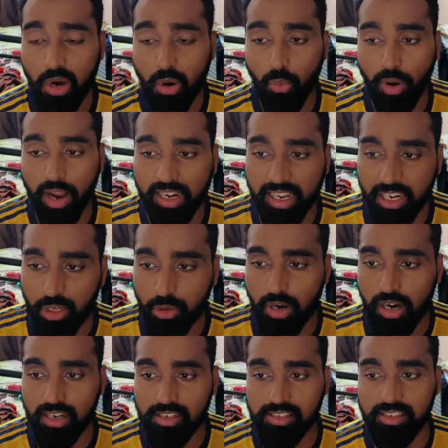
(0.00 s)
Well done to
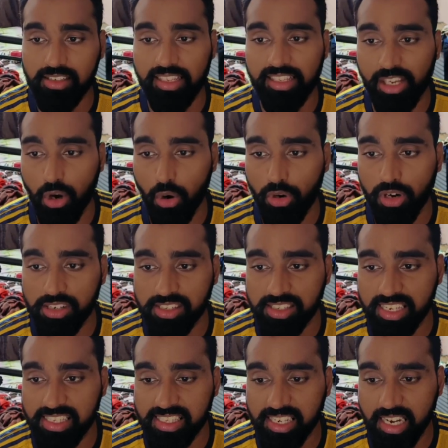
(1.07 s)
Arsenal and the owners. They
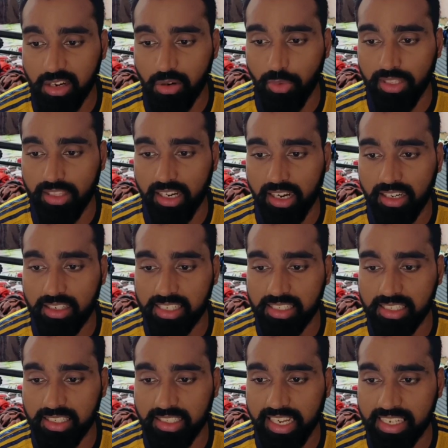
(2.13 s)
stuck with
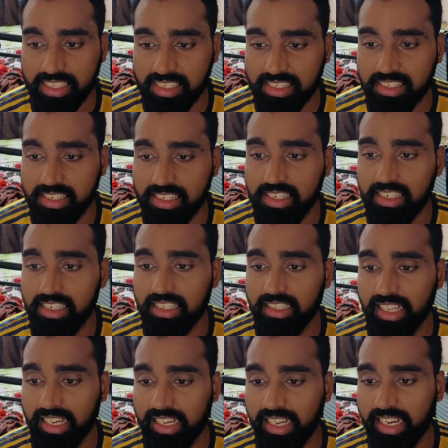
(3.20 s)
Arteta. Yes,
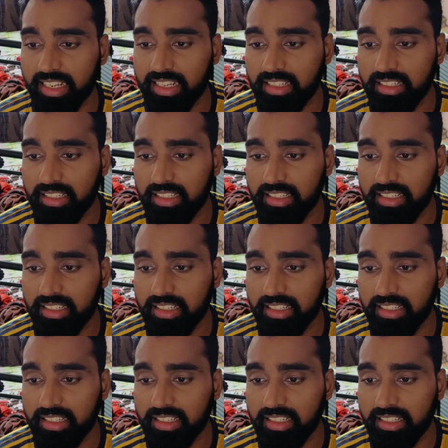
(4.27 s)
they did.